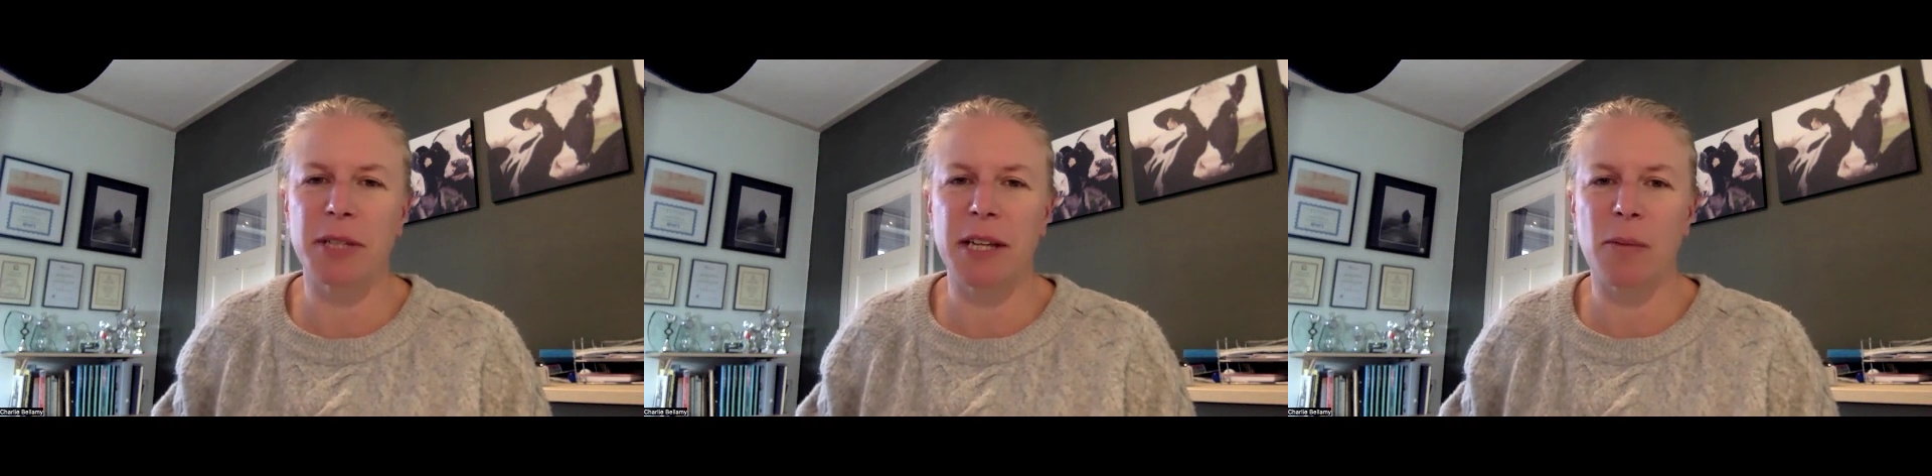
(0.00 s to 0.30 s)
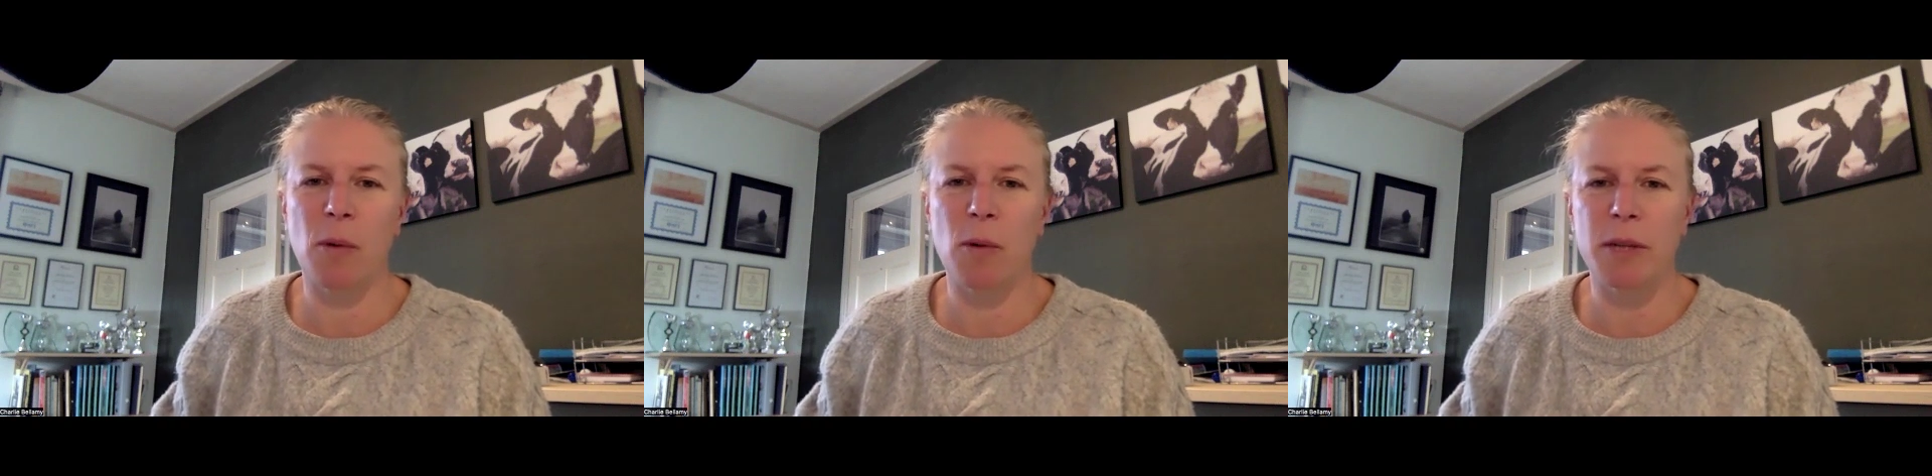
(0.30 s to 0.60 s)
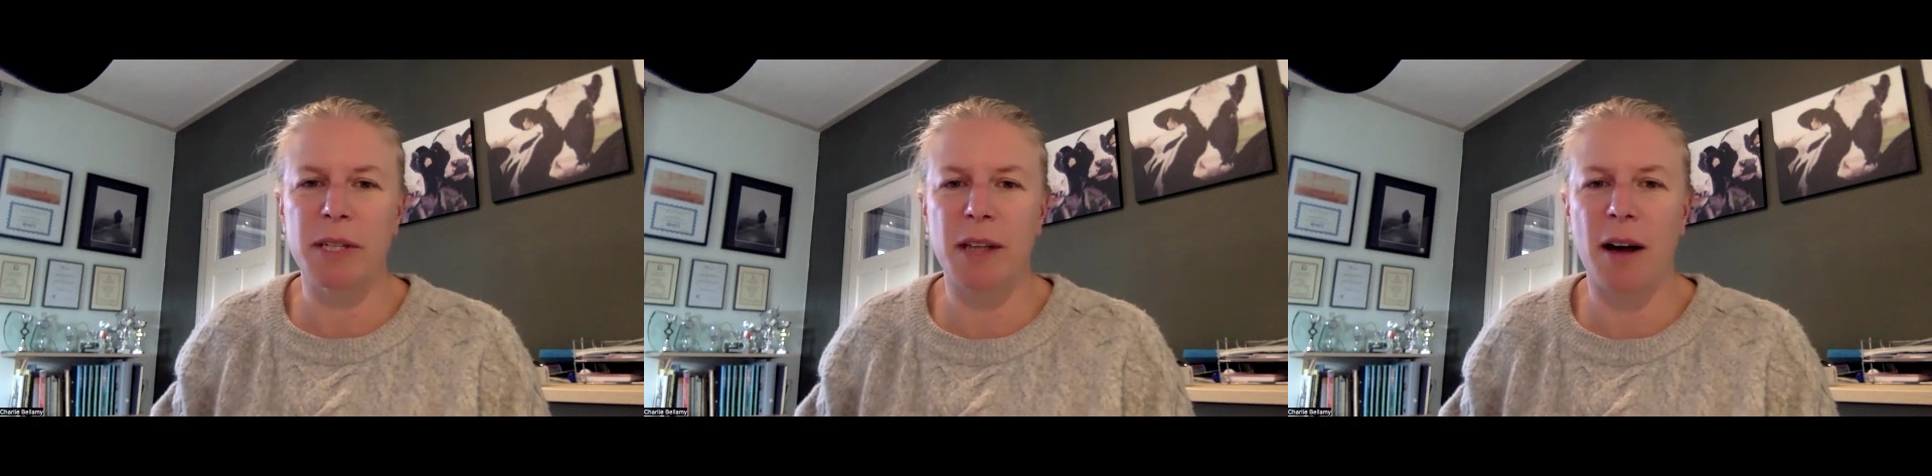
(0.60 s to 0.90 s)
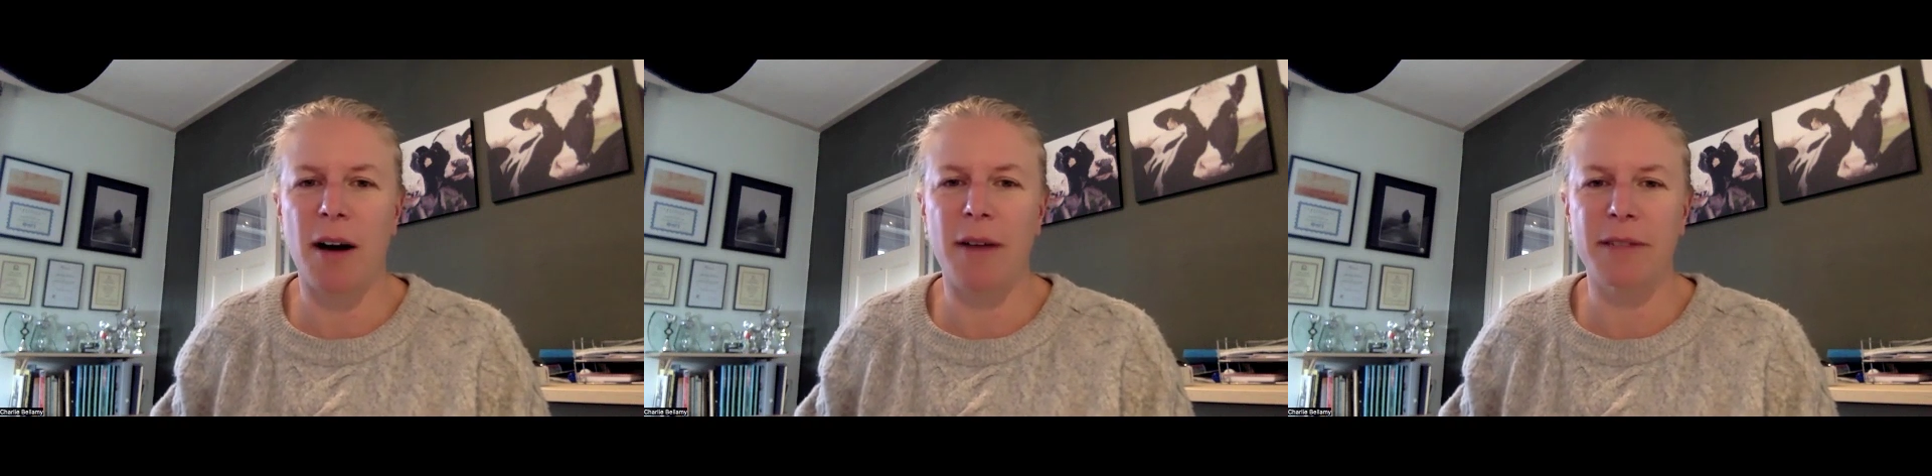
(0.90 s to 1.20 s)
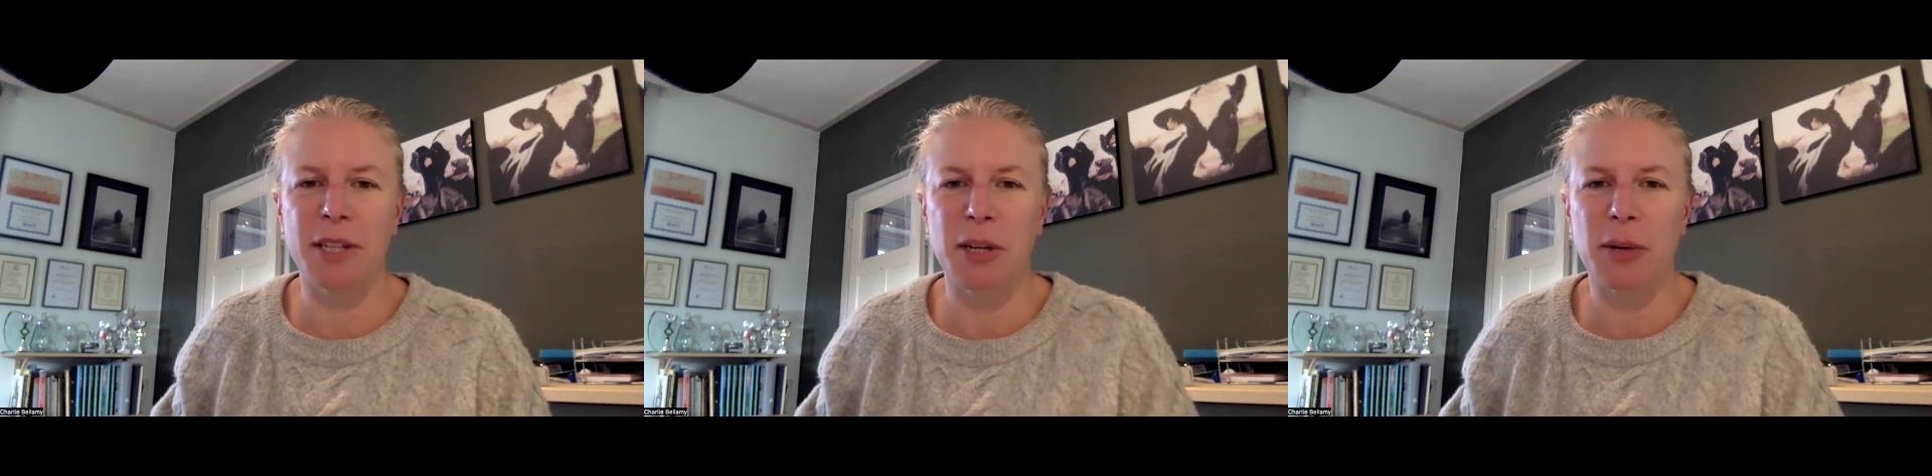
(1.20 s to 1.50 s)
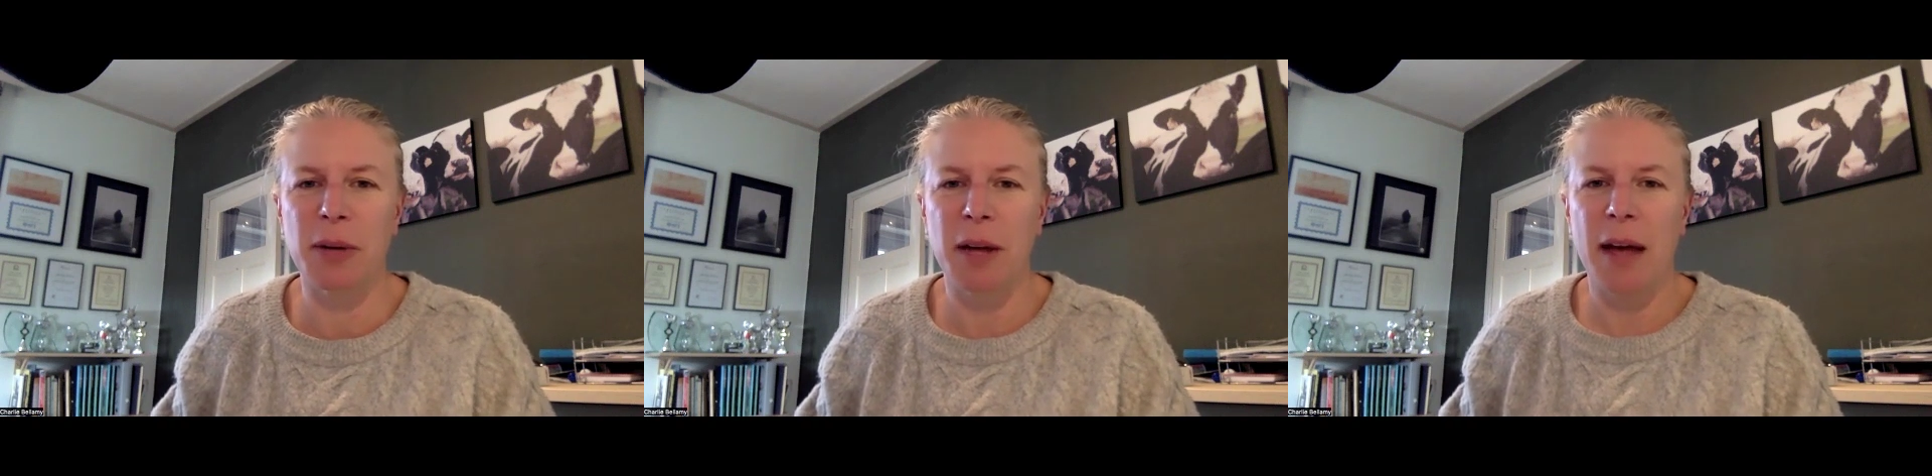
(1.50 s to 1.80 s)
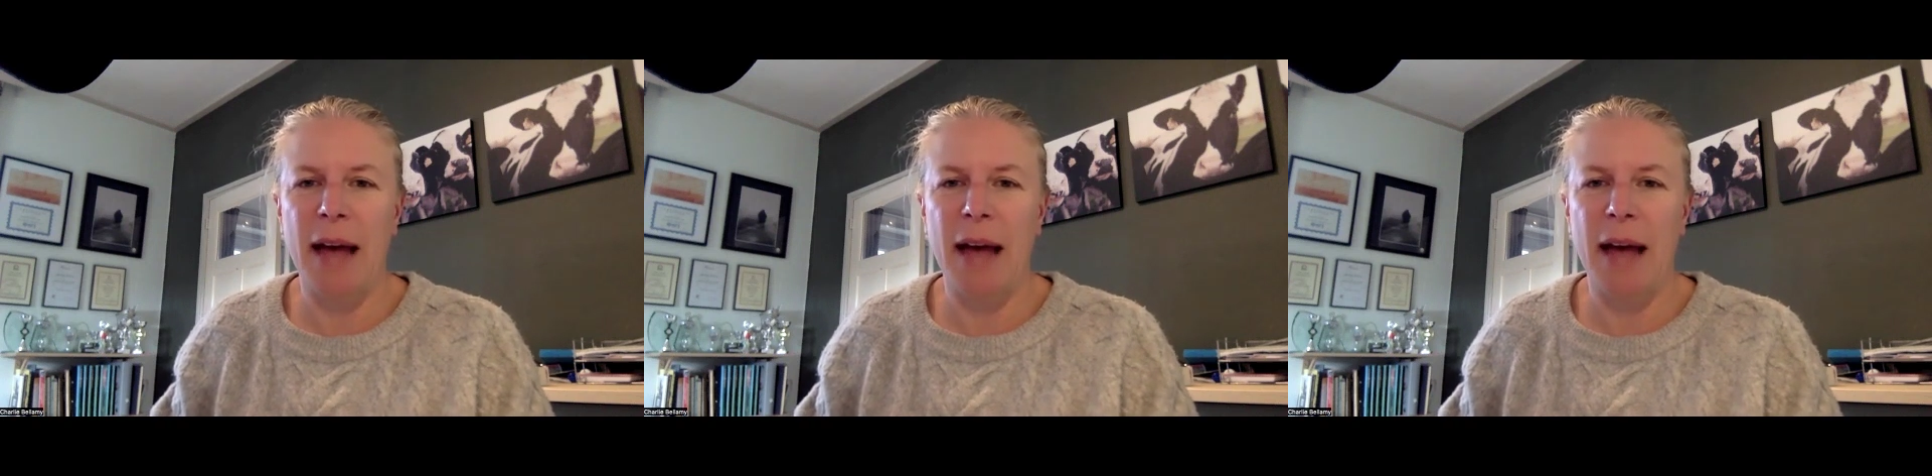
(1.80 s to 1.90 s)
the awards afternoon